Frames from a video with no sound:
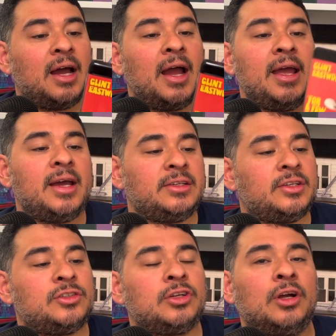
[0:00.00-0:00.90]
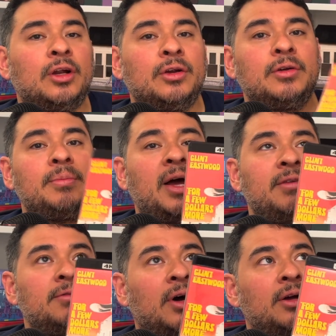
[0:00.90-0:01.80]
I had to turn my
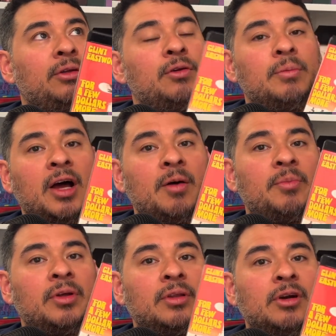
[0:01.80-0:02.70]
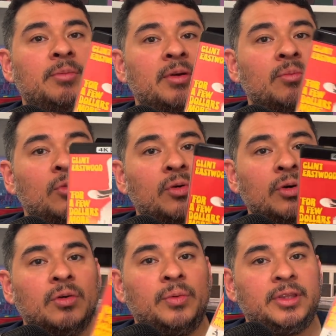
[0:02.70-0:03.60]
volume up a little bit
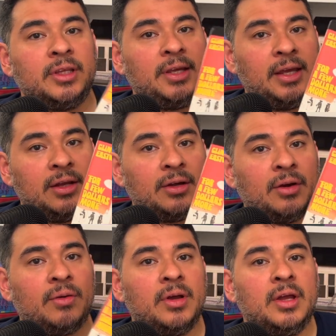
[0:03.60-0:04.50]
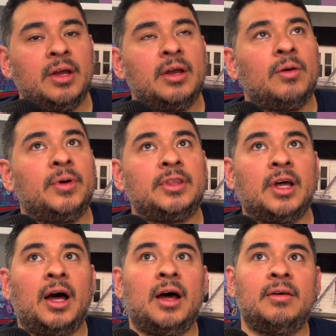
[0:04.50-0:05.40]
more with the Kino. With
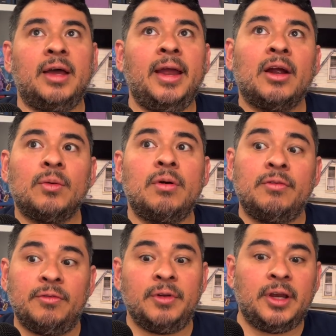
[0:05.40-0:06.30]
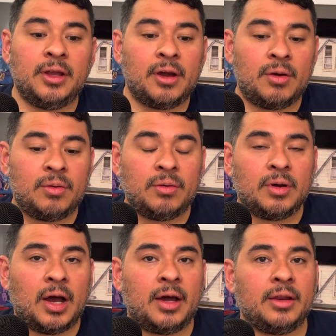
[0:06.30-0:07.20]
the Arrow Video
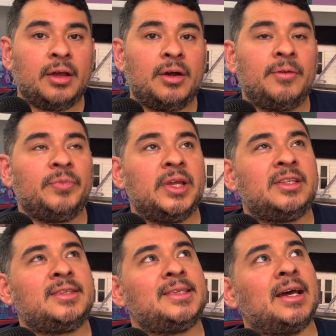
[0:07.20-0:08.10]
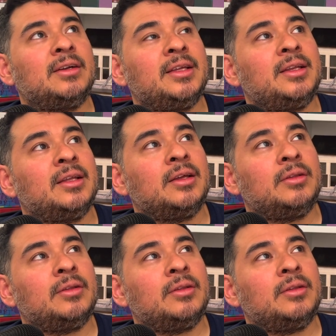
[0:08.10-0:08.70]
audio, it sounded